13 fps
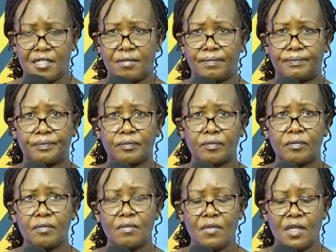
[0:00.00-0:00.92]
that
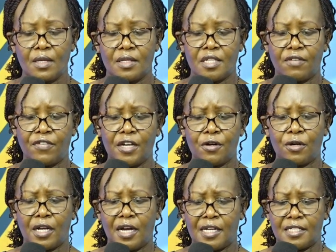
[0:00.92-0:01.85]

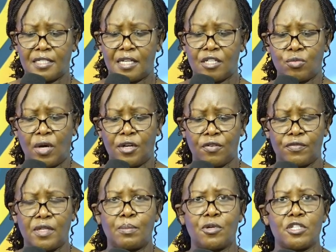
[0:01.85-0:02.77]
cervical cancer is one
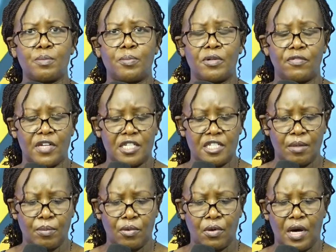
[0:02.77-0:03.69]
of the most
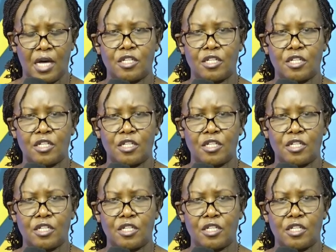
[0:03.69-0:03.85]
preventable